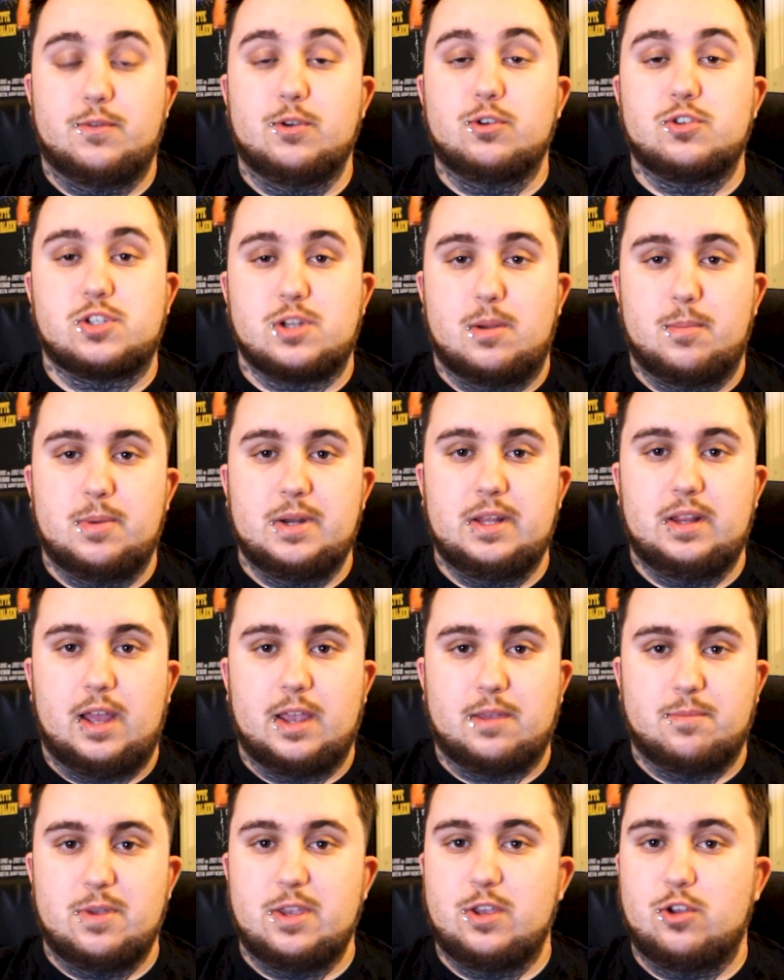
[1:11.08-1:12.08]
you're somebody
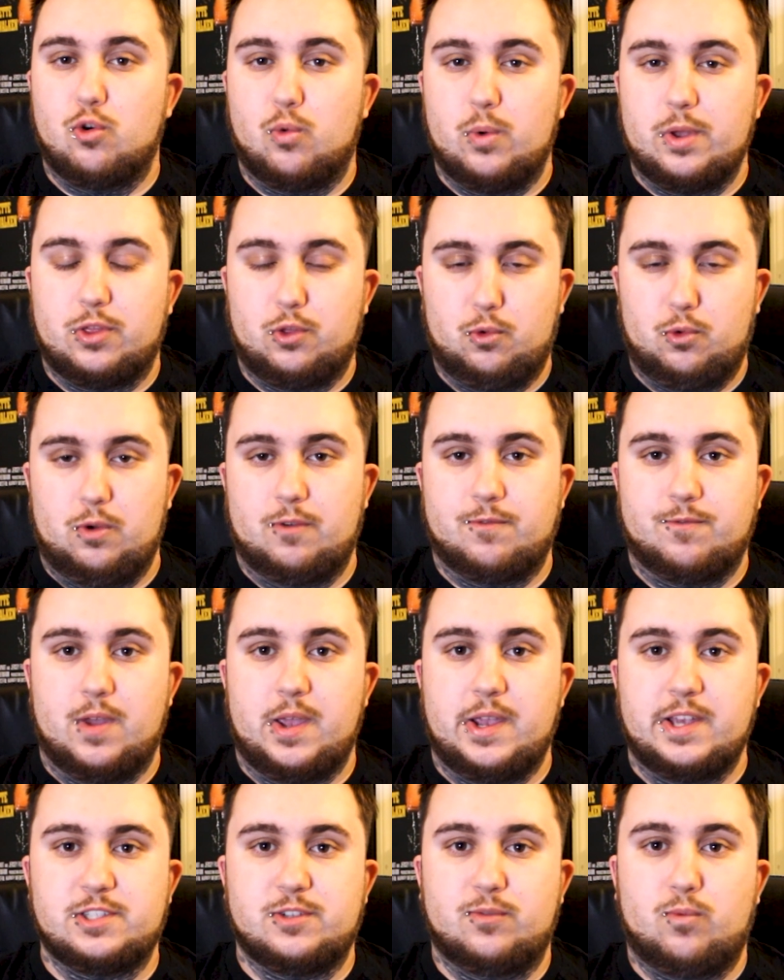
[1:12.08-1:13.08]
like me who went through a
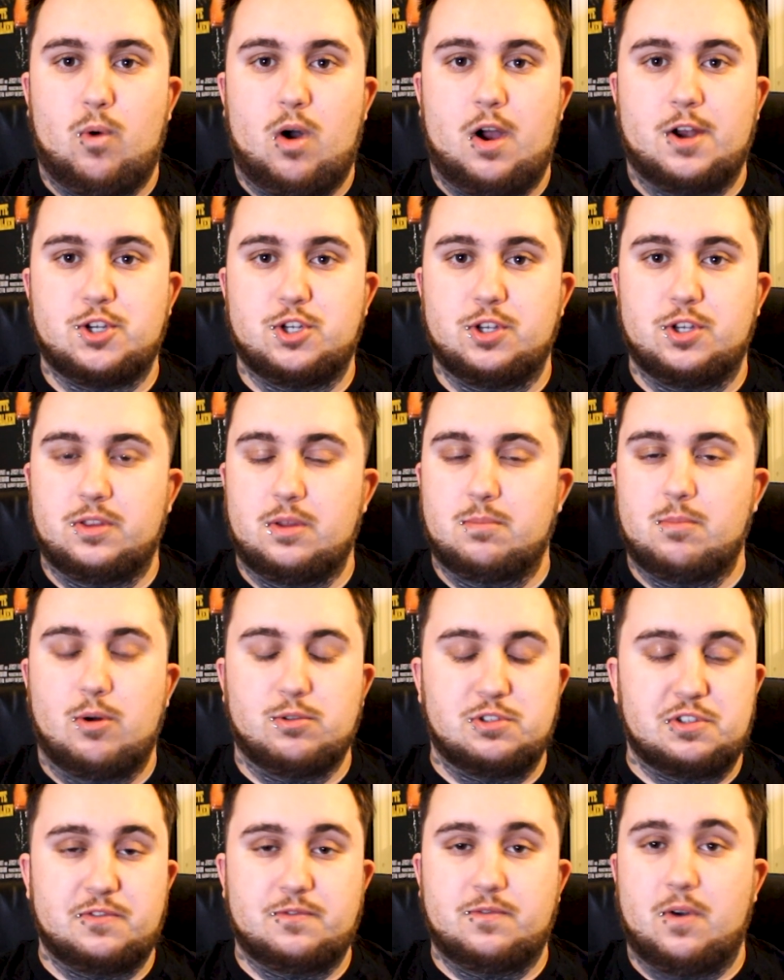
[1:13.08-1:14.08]
phase of watching the
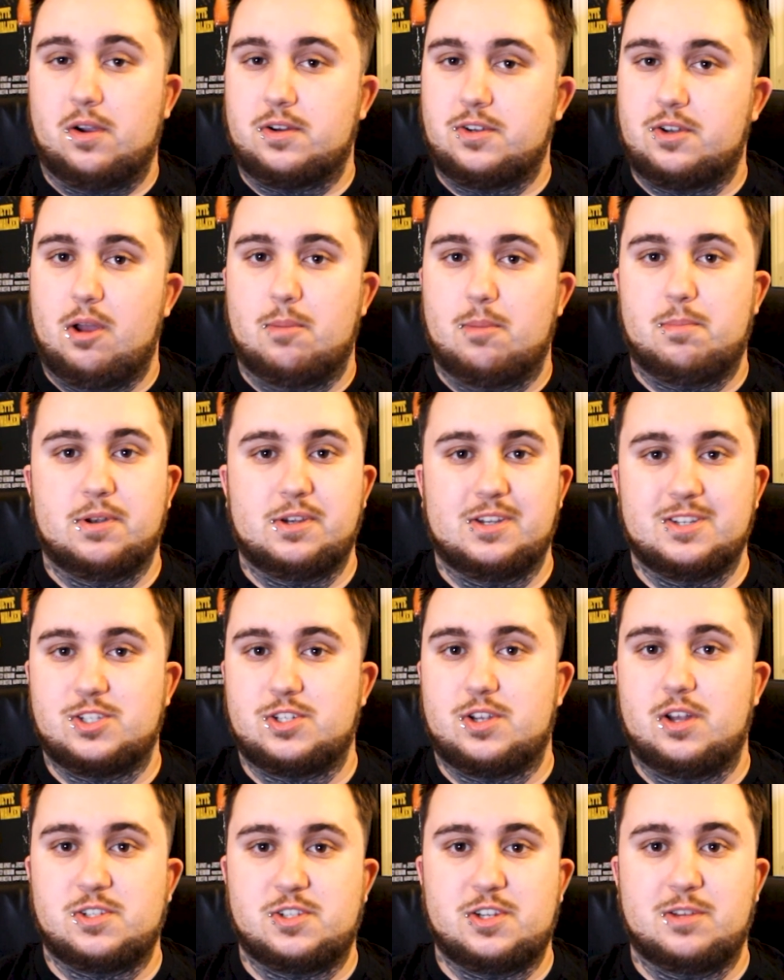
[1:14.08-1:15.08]
most fucked up and
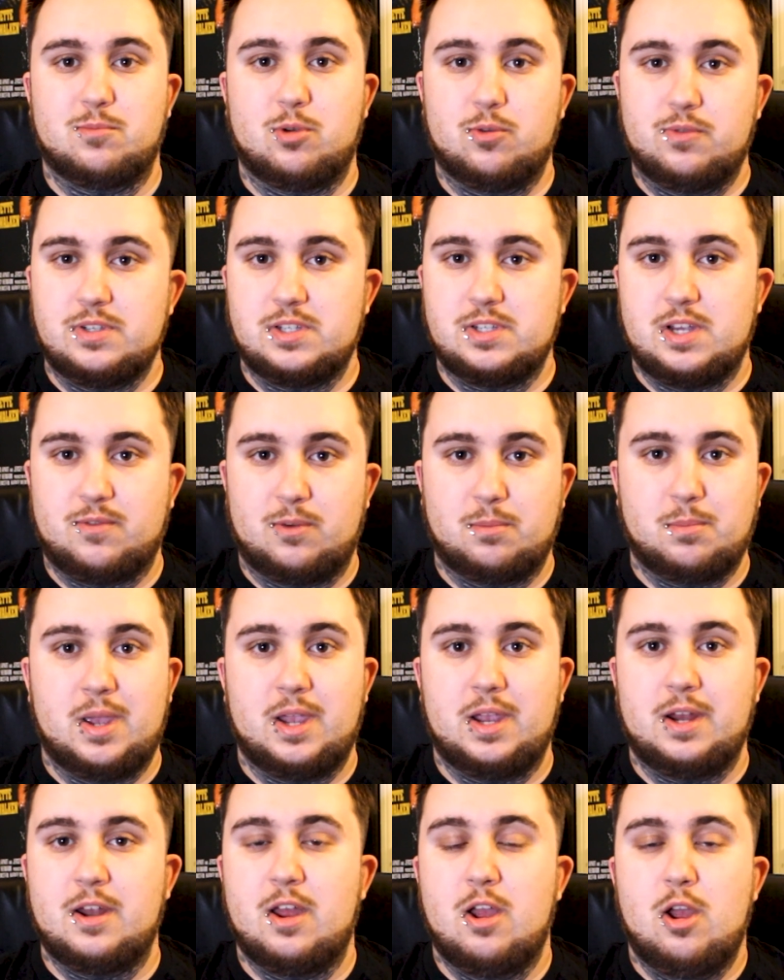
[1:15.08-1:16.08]
disgusting movies ever
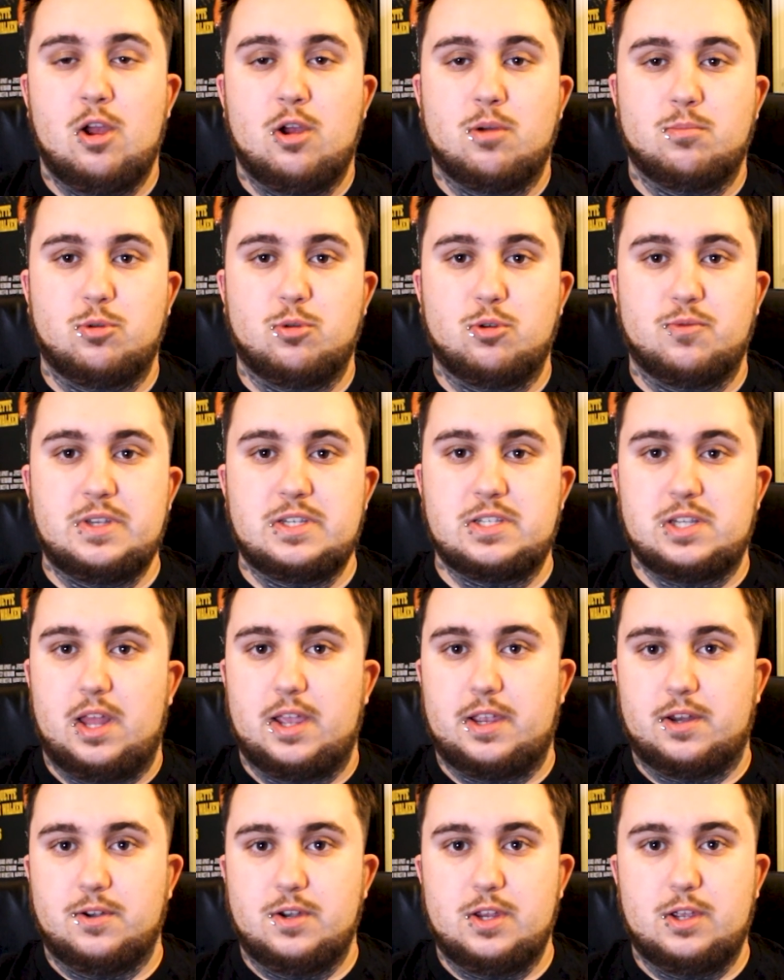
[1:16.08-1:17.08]
made, movies
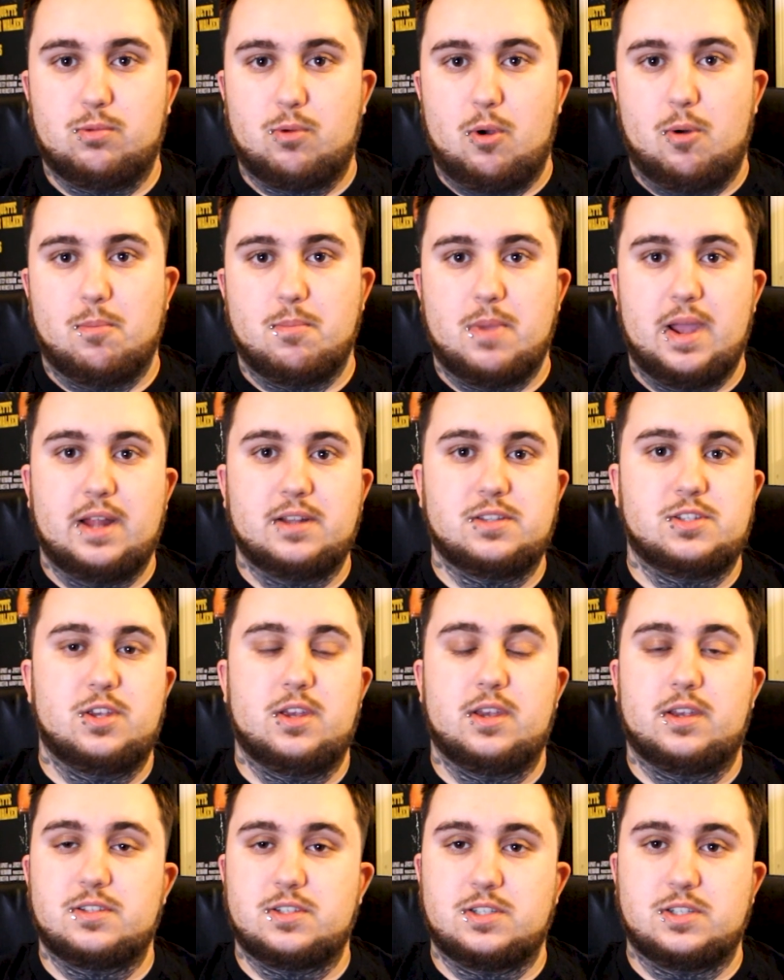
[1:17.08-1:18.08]
like
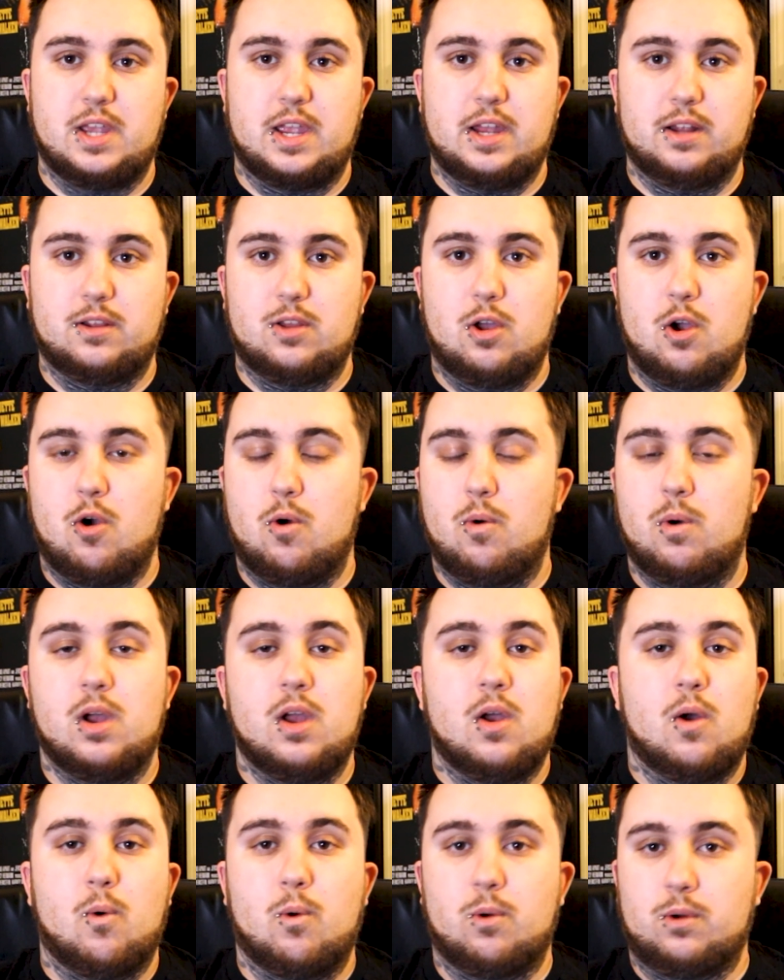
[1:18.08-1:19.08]
Necromantic, Salo,
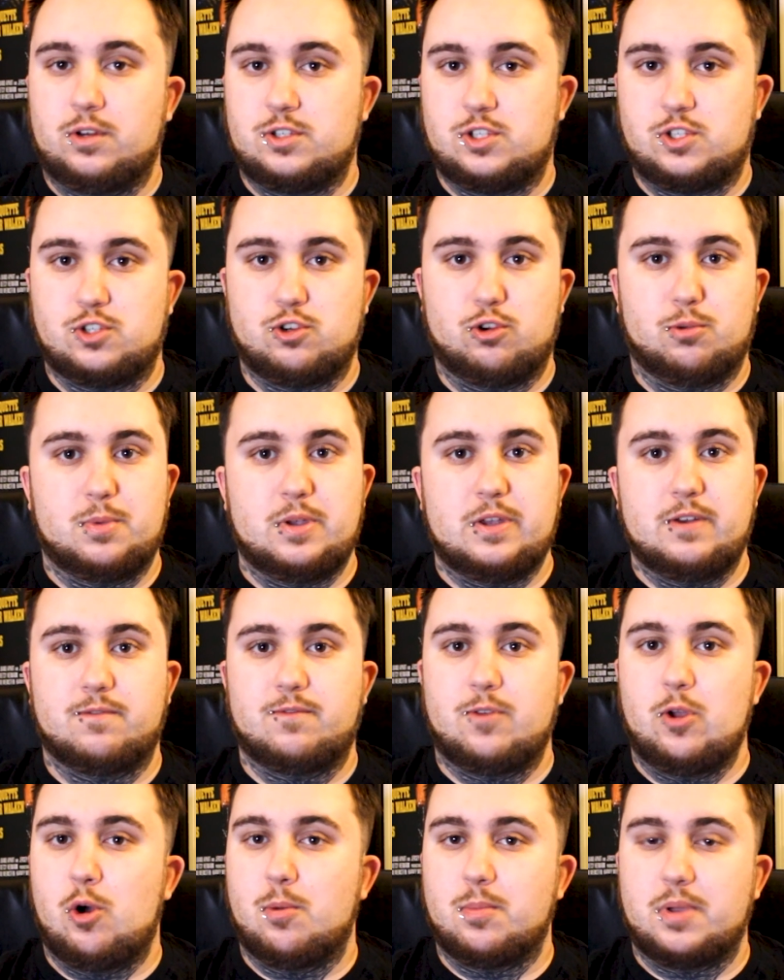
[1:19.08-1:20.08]
or a Serbian
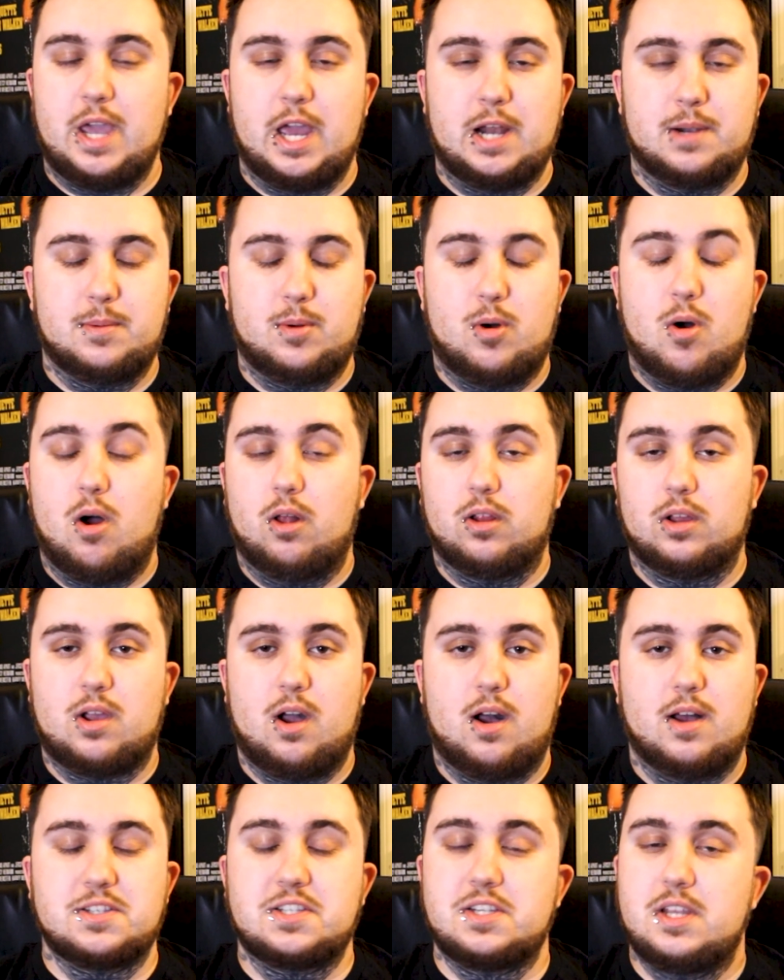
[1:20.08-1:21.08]
film, Cannibal
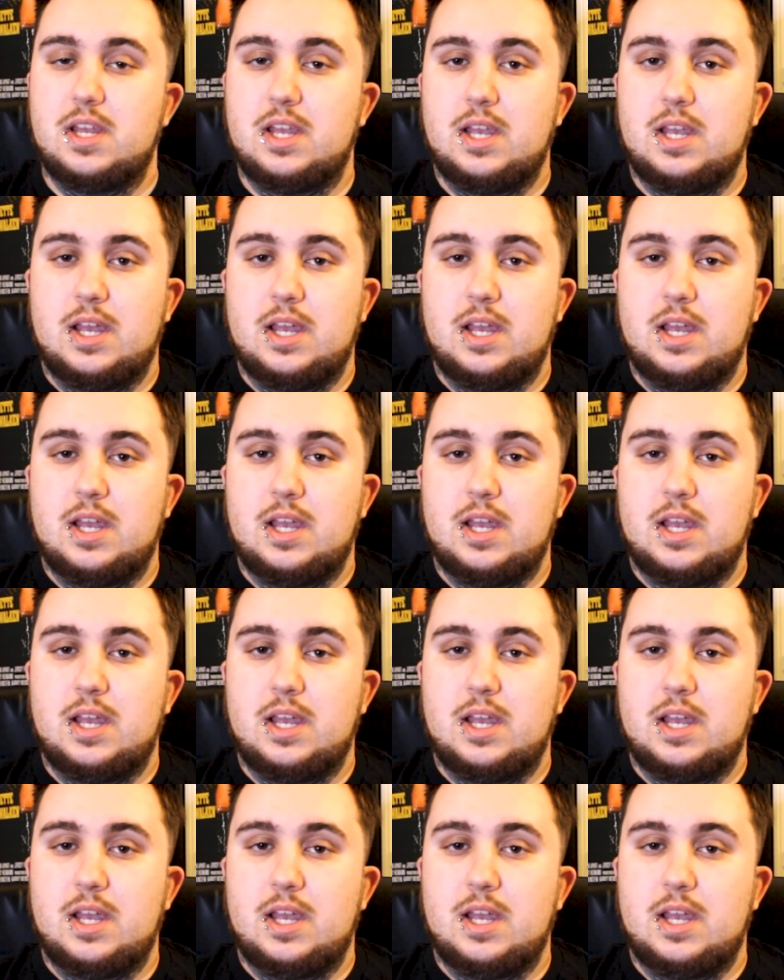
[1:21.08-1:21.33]
Holocaust,